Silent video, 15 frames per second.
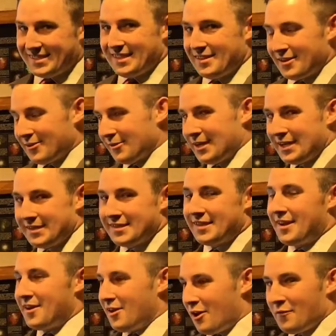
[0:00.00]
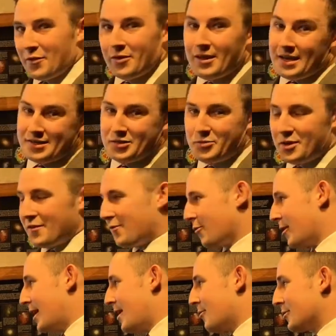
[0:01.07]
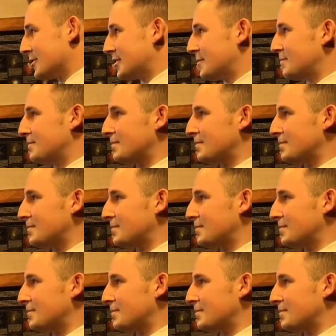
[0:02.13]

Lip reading: 10 degrees over the last 24 hours.